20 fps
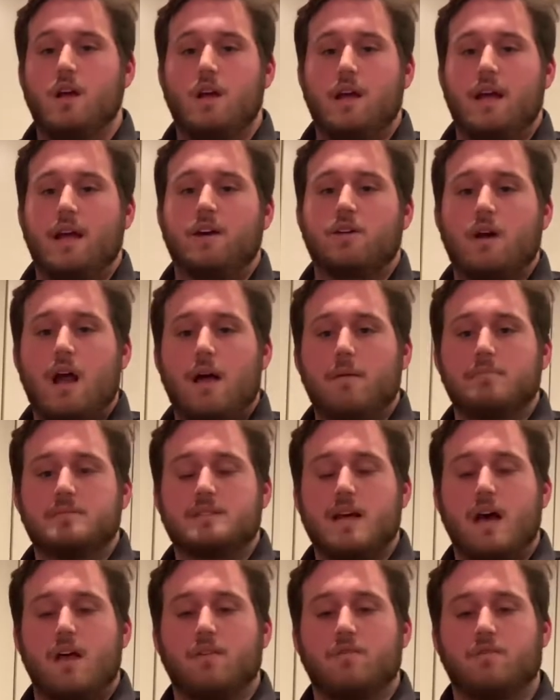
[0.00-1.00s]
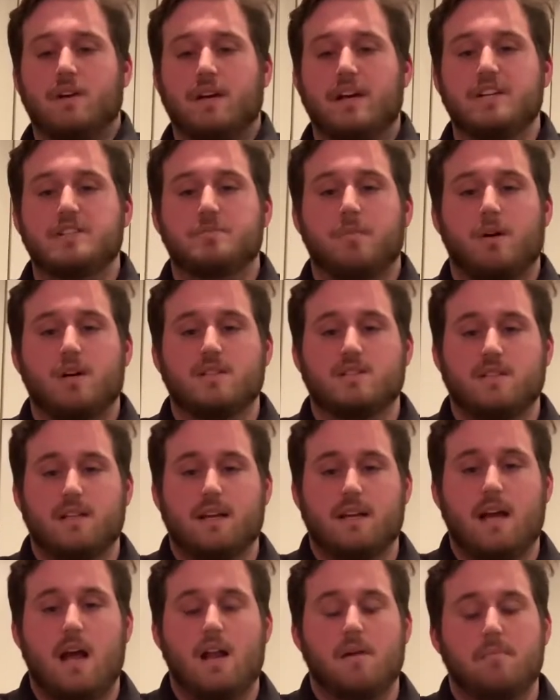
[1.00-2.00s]
and grab salad for each person that
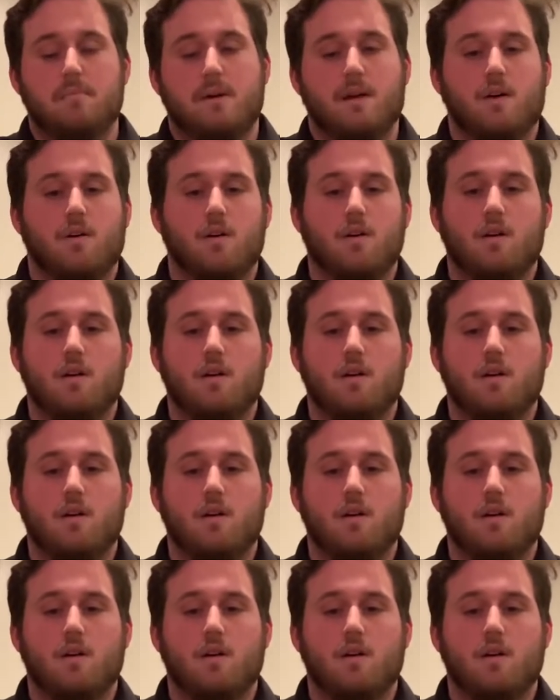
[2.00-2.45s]
got a meal.